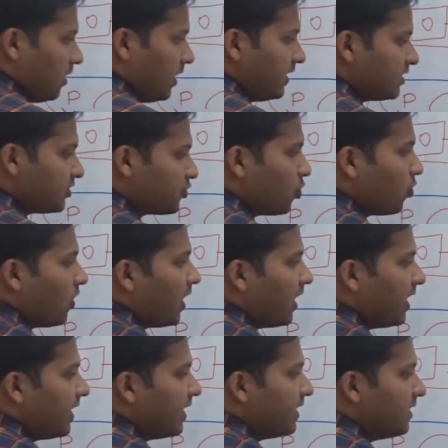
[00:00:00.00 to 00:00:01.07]
let's go
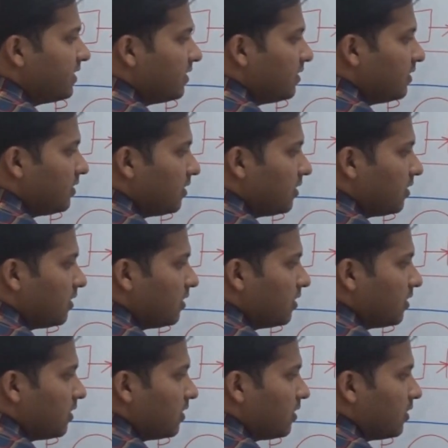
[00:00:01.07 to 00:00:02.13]
ahead.
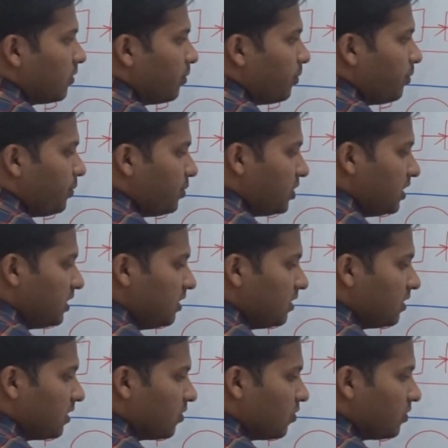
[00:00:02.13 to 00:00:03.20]
P
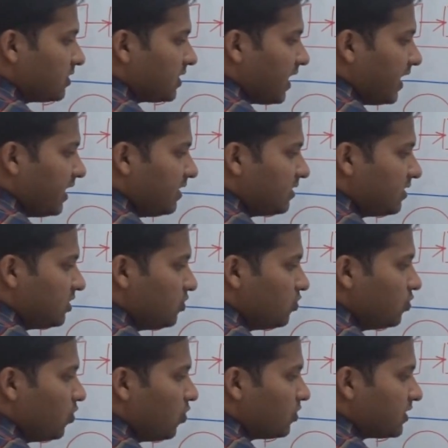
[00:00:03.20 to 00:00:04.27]
goes ahead, Q
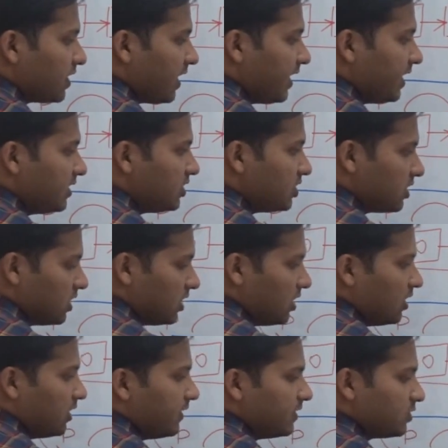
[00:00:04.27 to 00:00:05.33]
goes ahead.
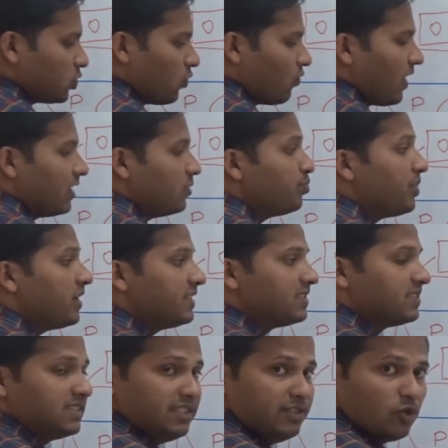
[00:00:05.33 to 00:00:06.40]
So 1 plus
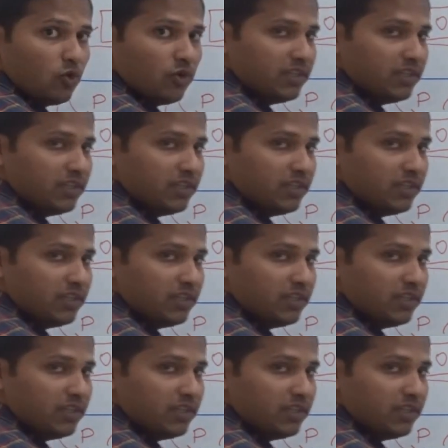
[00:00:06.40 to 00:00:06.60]
0